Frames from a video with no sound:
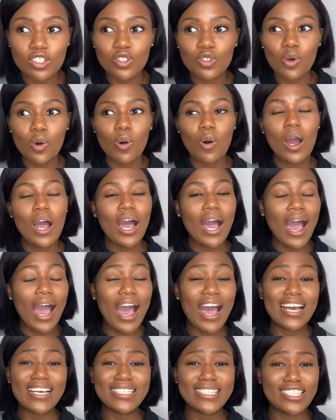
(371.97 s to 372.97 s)
So
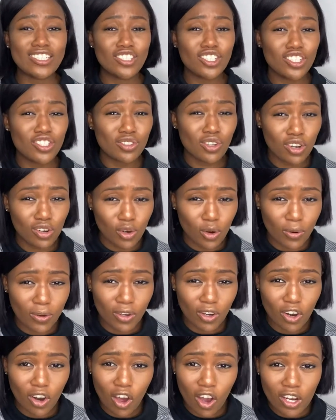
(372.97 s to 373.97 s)
I suggest not going
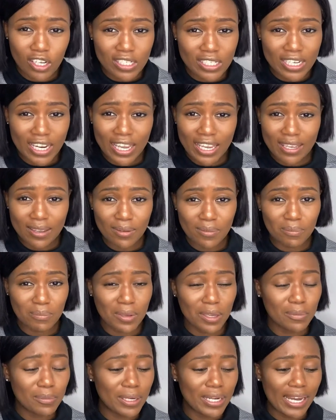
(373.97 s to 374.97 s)
on a hot day,
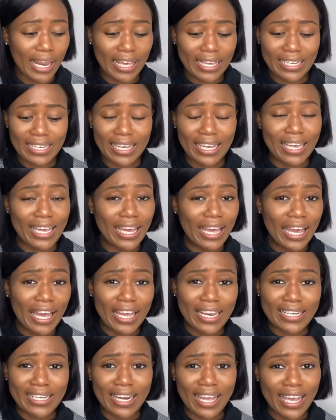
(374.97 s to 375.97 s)
maybe like
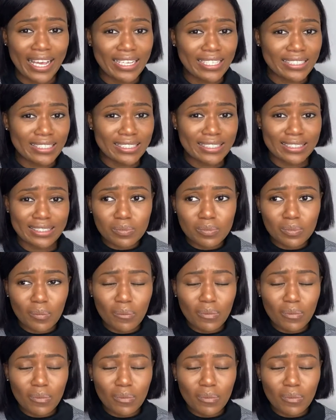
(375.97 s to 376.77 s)
a nice